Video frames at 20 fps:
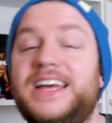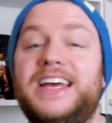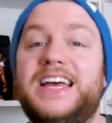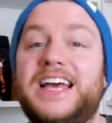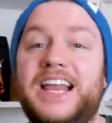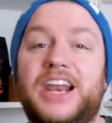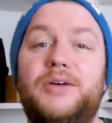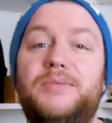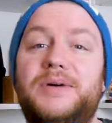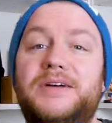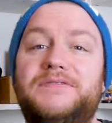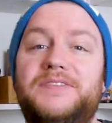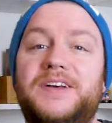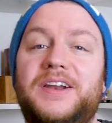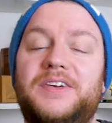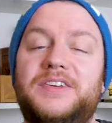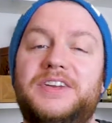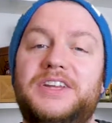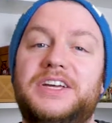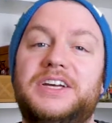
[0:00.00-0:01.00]
Hello my
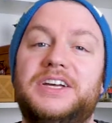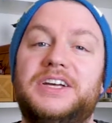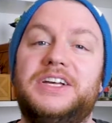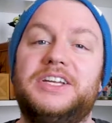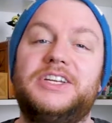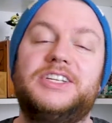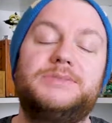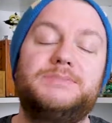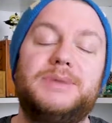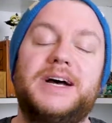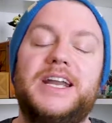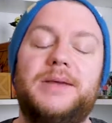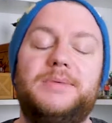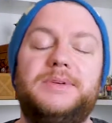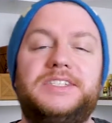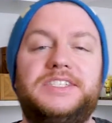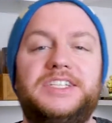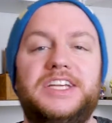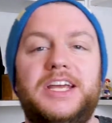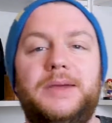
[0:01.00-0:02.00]
fellow nerds, my name is
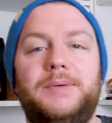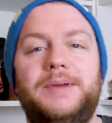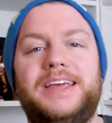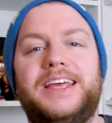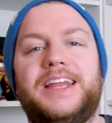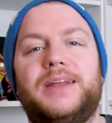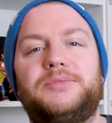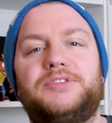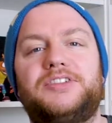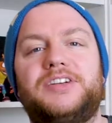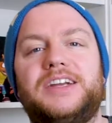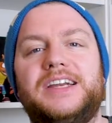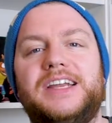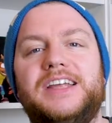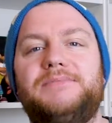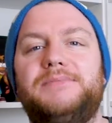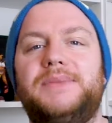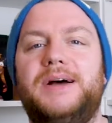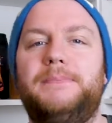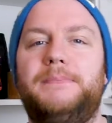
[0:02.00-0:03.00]
Jamie and I'm trying to
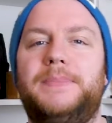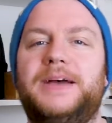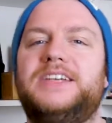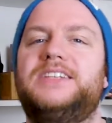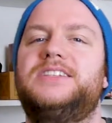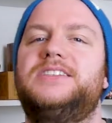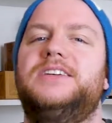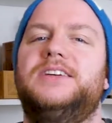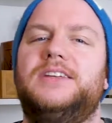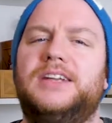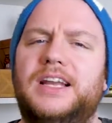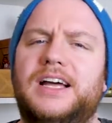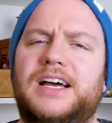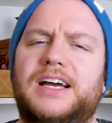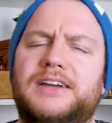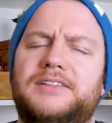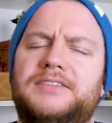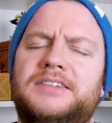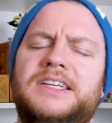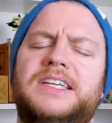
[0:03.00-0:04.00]
live my best nerd
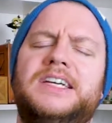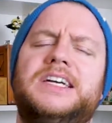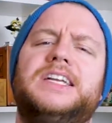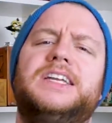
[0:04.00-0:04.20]
life.